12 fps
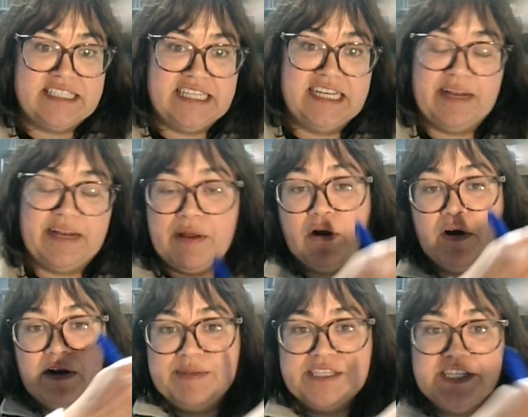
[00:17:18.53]
seed,
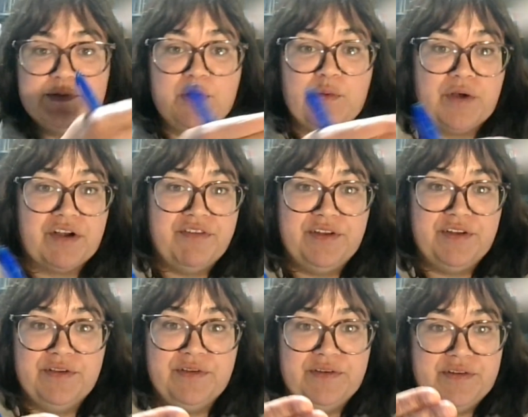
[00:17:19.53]
or a species will work for
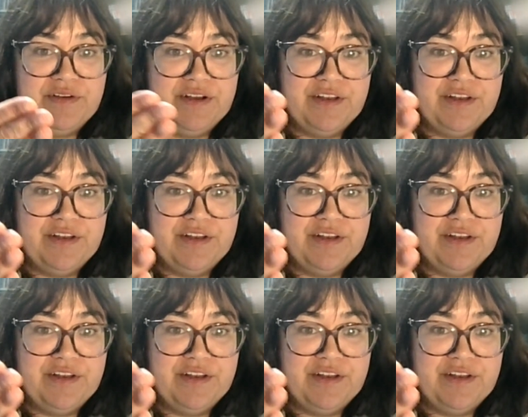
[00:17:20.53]
you,